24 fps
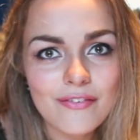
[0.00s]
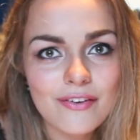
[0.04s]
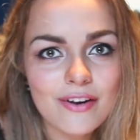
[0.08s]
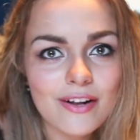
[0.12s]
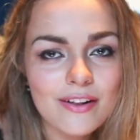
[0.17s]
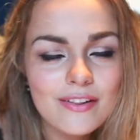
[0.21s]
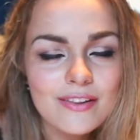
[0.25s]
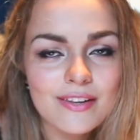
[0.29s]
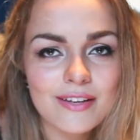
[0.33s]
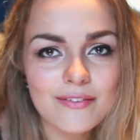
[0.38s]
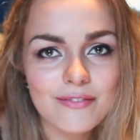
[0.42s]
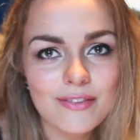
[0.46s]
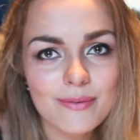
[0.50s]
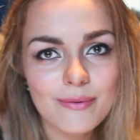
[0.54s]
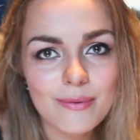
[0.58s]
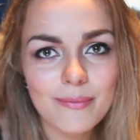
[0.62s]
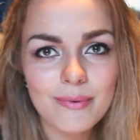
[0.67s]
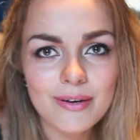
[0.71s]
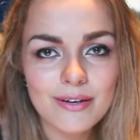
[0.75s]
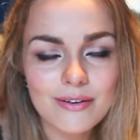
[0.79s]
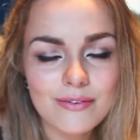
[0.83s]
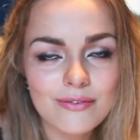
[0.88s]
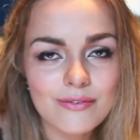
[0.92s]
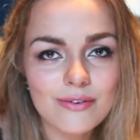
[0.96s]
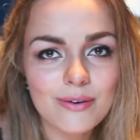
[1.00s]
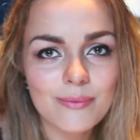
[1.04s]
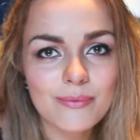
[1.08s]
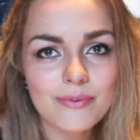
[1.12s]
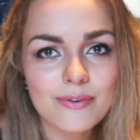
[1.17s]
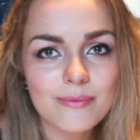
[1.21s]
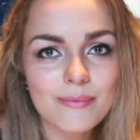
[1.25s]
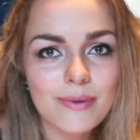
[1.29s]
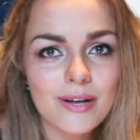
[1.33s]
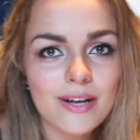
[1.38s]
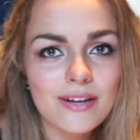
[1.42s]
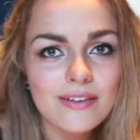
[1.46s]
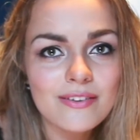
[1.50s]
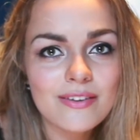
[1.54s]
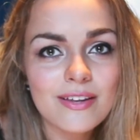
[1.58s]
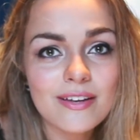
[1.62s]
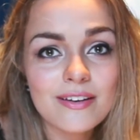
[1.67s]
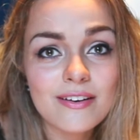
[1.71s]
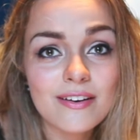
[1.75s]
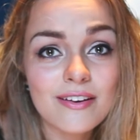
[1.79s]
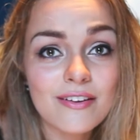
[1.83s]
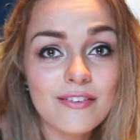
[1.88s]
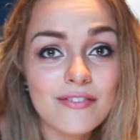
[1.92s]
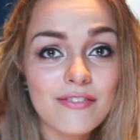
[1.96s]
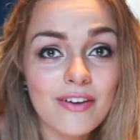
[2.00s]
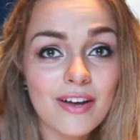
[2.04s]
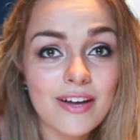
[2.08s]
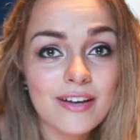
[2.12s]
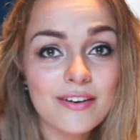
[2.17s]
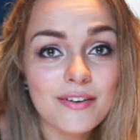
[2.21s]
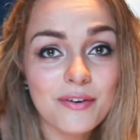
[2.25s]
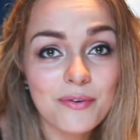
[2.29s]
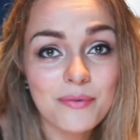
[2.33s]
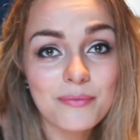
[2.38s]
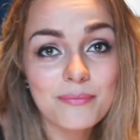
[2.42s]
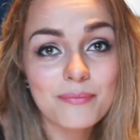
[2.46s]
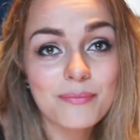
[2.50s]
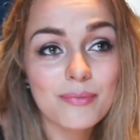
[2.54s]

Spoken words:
and I'll leave them in my description box, and if I don't